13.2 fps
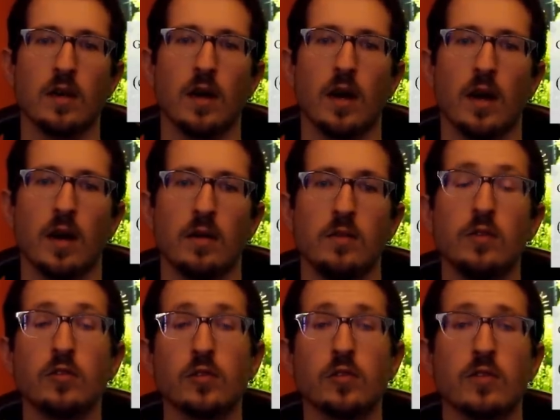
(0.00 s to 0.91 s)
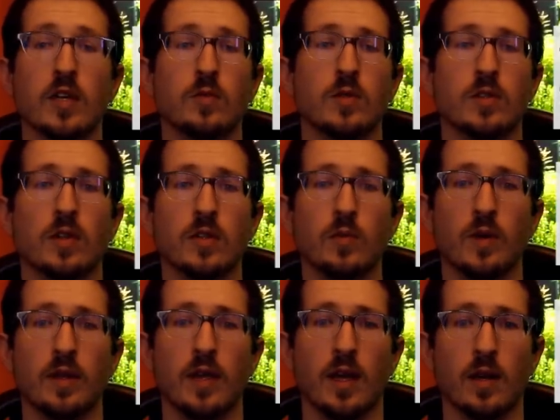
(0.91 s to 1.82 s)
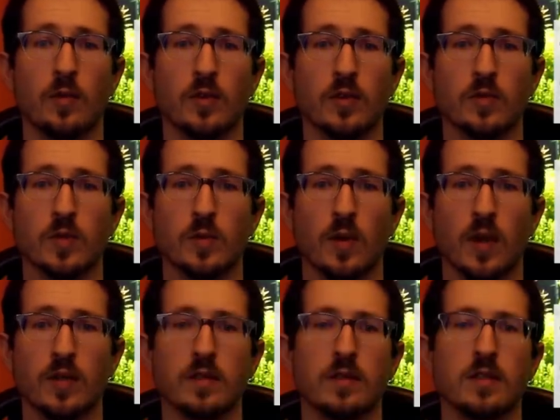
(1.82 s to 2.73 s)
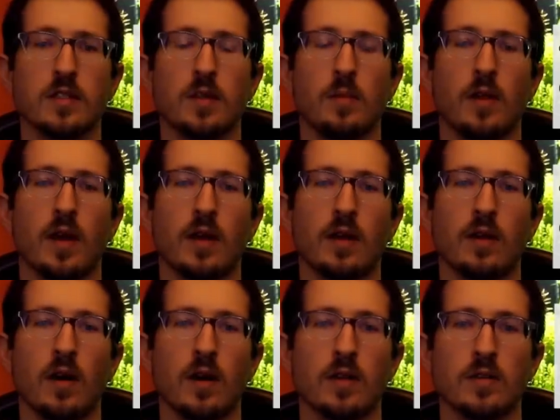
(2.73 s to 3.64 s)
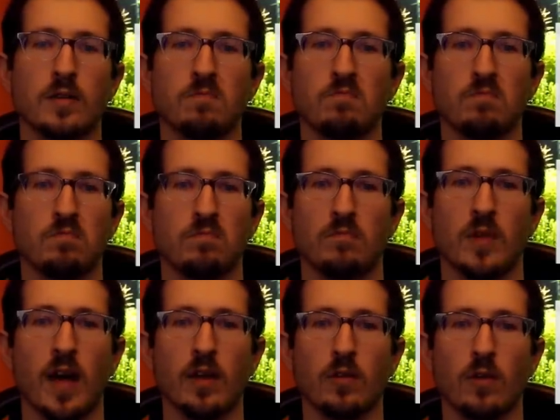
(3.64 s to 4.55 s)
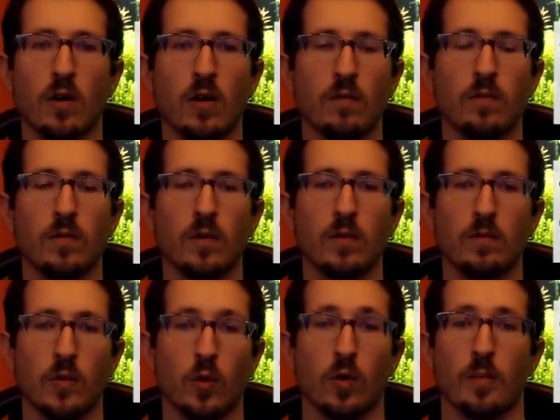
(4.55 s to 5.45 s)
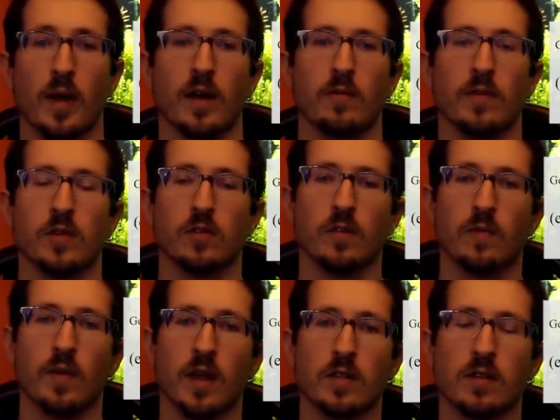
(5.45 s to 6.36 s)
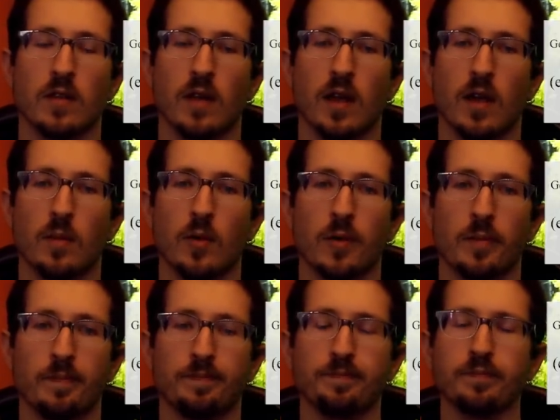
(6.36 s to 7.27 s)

Neutral stress results when the animal's response to the stimuli cause neither harmful nor beneficial effects to the animal.